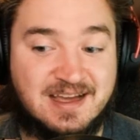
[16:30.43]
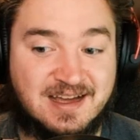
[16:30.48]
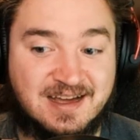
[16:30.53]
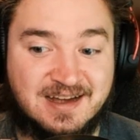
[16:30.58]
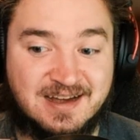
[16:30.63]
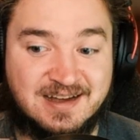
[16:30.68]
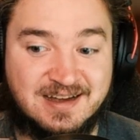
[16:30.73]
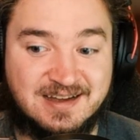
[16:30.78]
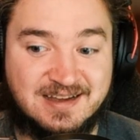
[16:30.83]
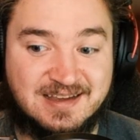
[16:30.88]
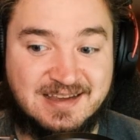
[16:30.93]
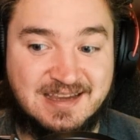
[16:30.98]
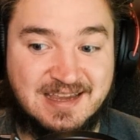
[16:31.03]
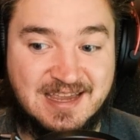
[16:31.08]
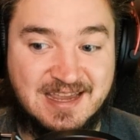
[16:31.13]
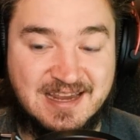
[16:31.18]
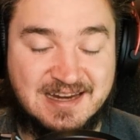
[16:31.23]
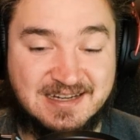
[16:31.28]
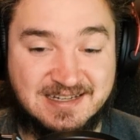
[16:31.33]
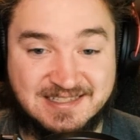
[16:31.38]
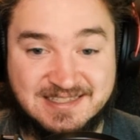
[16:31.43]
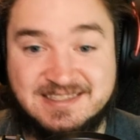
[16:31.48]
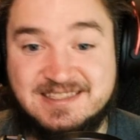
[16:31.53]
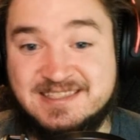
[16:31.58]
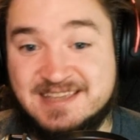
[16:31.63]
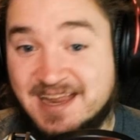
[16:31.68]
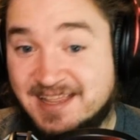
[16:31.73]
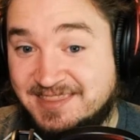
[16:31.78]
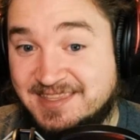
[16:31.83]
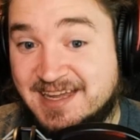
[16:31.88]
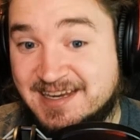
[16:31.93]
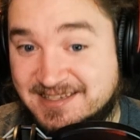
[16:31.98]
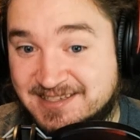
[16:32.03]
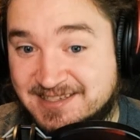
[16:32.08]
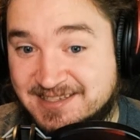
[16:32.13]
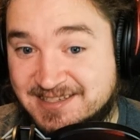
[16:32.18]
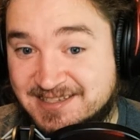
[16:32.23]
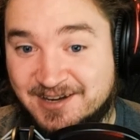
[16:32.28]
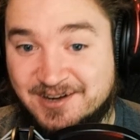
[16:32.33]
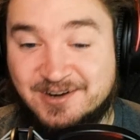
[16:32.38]
And it's not that
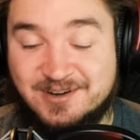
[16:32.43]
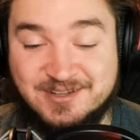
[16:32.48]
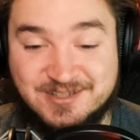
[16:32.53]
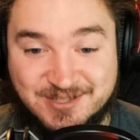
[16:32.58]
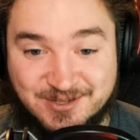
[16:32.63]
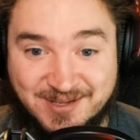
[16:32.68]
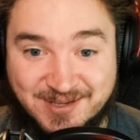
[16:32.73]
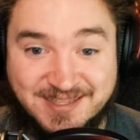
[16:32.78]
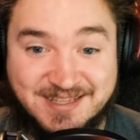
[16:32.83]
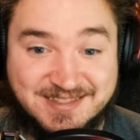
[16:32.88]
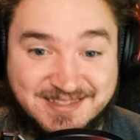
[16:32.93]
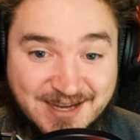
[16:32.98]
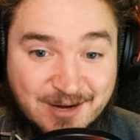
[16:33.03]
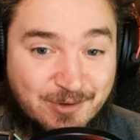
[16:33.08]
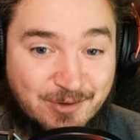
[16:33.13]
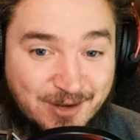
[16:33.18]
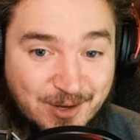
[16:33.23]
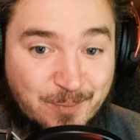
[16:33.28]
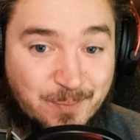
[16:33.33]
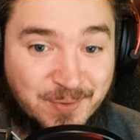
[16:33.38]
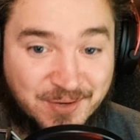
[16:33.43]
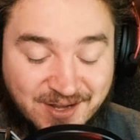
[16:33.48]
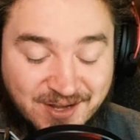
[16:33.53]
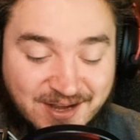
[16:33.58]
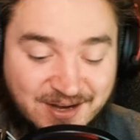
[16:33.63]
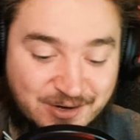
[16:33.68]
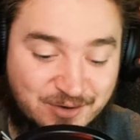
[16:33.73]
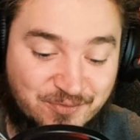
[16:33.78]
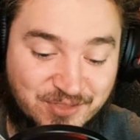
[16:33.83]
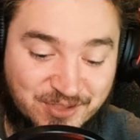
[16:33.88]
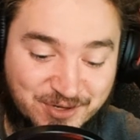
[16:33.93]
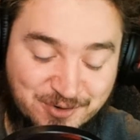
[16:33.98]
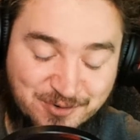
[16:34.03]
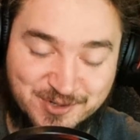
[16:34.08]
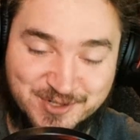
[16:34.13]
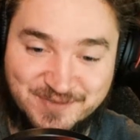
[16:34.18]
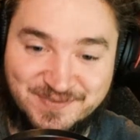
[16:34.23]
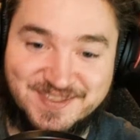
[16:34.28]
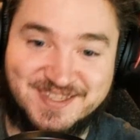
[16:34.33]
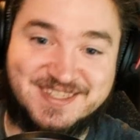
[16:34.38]
dire. So I think that will help a lot over the
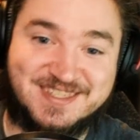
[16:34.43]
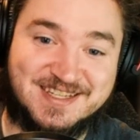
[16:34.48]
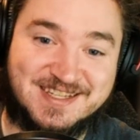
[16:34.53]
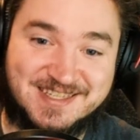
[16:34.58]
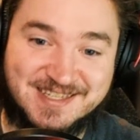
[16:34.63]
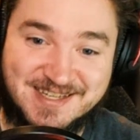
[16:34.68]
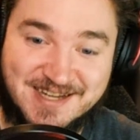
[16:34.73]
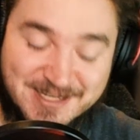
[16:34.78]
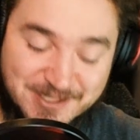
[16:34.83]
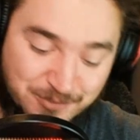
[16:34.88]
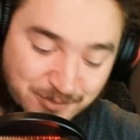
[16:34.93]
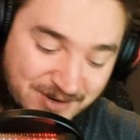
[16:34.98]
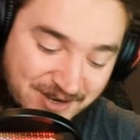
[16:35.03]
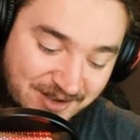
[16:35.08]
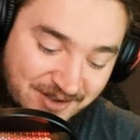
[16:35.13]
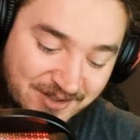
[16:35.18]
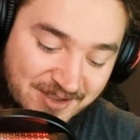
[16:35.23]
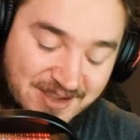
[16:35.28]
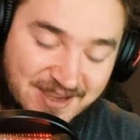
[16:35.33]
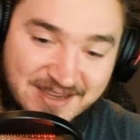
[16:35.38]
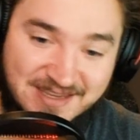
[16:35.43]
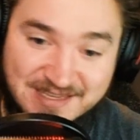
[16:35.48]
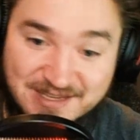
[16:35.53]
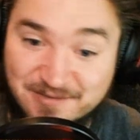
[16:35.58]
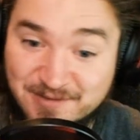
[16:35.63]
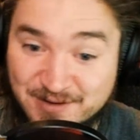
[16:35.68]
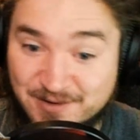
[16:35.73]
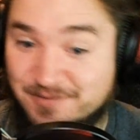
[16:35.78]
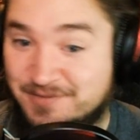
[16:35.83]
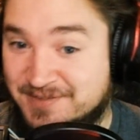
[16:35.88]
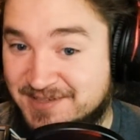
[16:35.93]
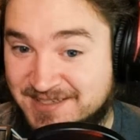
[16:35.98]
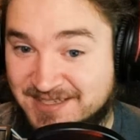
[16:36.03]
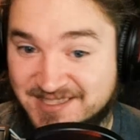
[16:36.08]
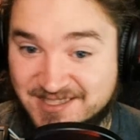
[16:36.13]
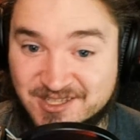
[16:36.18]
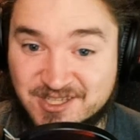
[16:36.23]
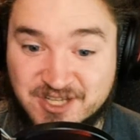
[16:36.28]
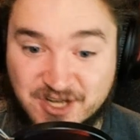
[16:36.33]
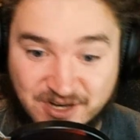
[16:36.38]
course of the season as well. Even if it
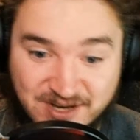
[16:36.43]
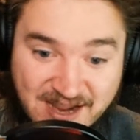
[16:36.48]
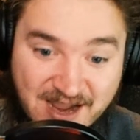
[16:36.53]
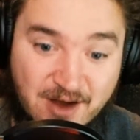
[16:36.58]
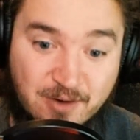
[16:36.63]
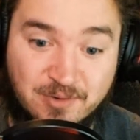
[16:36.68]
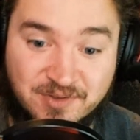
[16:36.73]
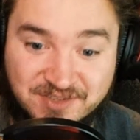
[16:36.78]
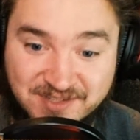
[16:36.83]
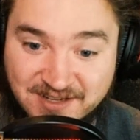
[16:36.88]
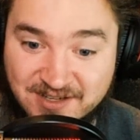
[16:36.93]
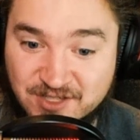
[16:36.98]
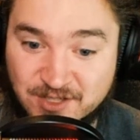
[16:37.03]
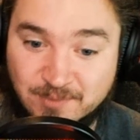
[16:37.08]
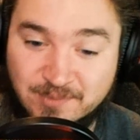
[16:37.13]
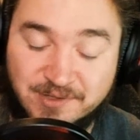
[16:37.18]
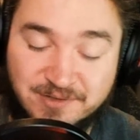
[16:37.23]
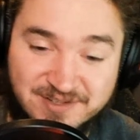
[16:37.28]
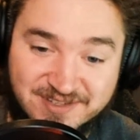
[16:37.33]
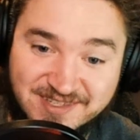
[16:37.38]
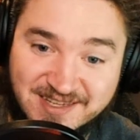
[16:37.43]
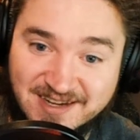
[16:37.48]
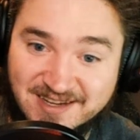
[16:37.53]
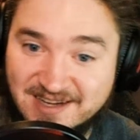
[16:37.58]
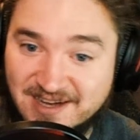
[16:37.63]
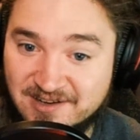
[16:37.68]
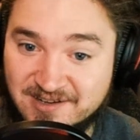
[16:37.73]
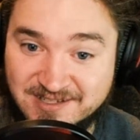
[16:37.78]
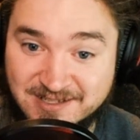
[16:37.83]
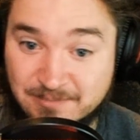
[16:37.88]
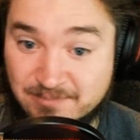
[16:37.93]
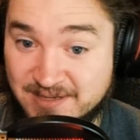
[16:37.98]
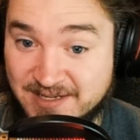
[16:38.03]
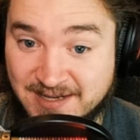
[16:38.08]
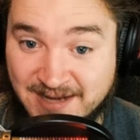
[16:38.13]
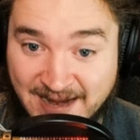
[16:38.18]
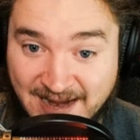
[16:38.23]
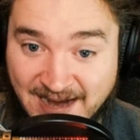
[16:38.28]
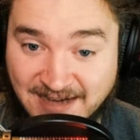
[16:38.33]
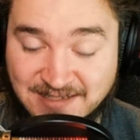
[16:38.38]
doesn't start out with D'Angelo Malone and Zach Harrison
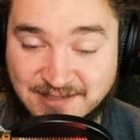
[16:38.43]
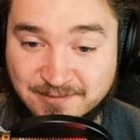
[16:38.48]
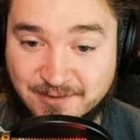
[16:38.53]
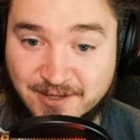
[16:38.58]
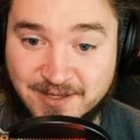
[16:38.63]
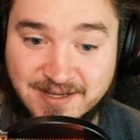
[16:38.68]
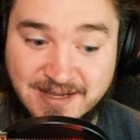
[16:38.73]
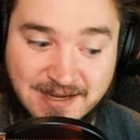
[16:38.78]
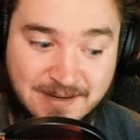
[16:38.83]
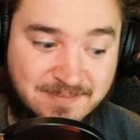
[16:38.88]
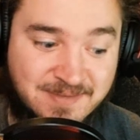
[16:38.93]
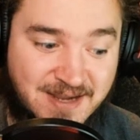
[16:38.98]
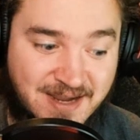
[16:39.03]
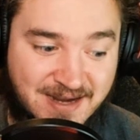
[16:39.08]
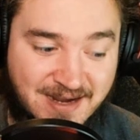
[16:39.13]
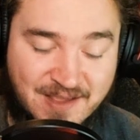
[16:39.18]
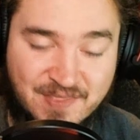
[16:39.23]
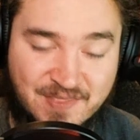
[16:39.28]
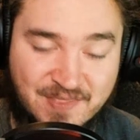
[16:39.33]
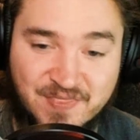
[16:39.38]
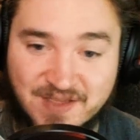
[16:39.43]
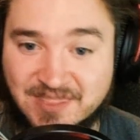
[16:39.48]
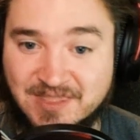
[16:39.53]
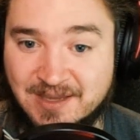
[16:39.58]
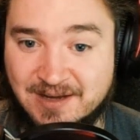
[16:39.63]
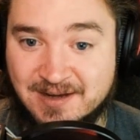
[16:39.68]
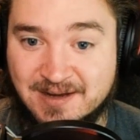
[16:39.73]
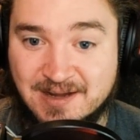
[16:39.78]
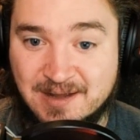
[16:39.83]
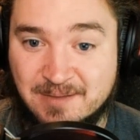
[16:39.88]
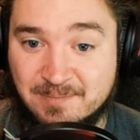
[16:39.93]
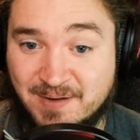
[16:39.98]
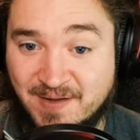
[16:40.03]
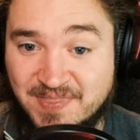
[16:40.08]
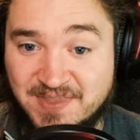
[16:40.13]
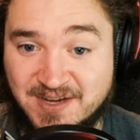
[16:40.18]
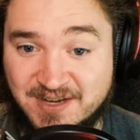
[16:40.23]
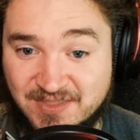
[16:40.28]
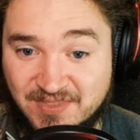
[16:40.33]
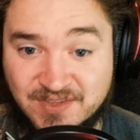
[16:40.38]
being active on game day, I think that by
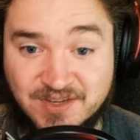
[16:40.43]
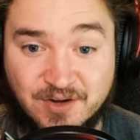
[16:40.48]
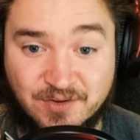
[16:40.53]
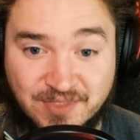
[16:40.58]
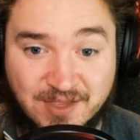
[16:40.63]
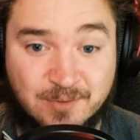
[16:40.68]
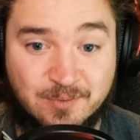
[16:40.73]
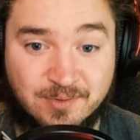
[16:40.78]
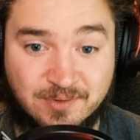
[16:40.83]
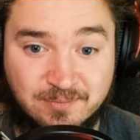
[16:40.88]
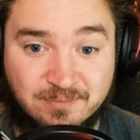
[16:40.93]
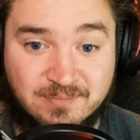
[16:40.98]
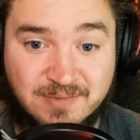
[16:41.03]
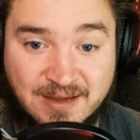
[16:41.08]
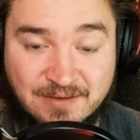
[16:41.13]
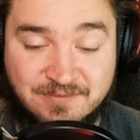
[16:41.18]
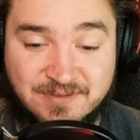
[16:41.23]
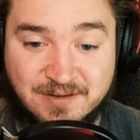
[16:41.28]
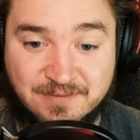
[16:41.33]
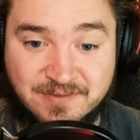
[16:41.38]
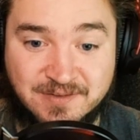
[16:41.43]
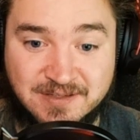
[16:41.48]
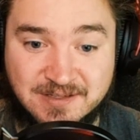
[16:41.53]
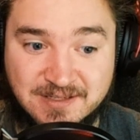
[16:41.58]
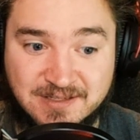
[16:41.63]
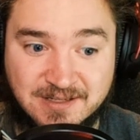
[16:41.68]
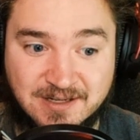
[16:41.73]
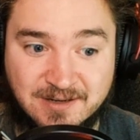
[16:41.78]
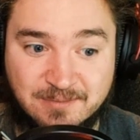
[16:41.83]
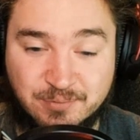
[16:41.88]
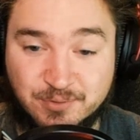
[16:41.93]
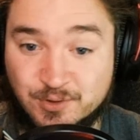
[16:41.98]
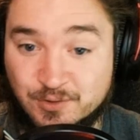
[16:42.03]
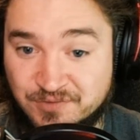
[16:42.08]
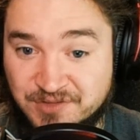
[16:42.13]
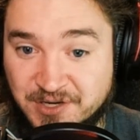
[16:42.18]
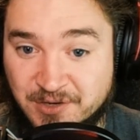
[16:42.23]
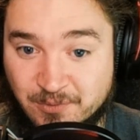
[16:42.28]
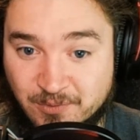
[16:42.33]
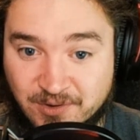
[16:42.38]
the end of the year, they will have definitely
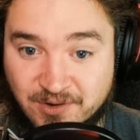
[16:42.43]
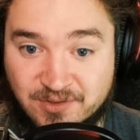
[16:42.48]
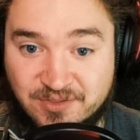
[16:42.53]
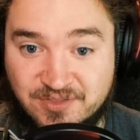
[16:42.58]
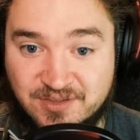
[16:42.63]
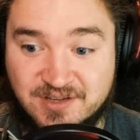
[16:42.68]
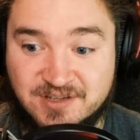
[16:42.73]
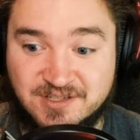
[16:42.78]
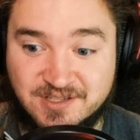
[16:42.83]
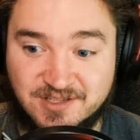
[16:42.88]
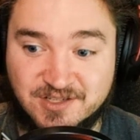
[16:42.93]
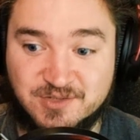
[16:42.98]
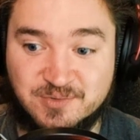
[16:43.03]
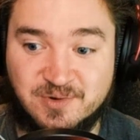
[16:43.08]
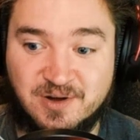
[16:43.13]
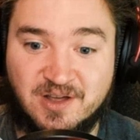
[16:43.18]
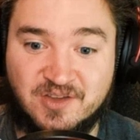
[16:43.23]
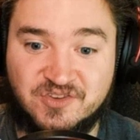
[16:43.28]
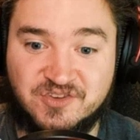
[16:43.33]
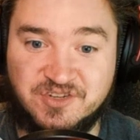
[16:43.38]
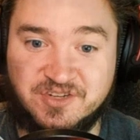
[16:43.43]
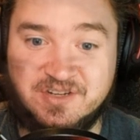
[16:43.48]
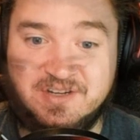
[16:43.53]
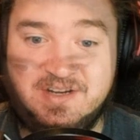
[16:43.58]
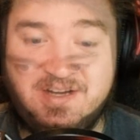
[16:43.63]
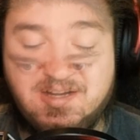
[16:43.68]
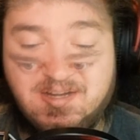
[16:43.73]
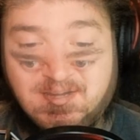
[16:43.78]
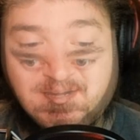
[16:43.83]
proved their worth to this roster.